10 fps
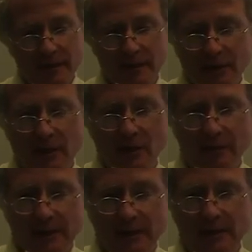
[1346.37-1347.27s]
there's a
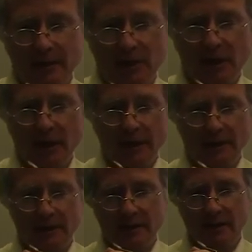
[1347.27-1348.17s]
strong percentage
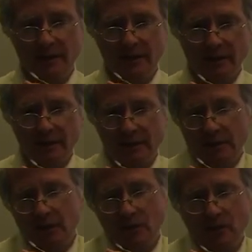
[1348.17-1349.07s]
chance.
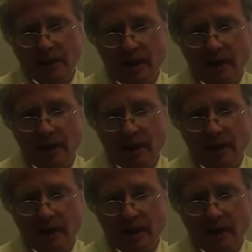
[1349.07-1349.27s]
So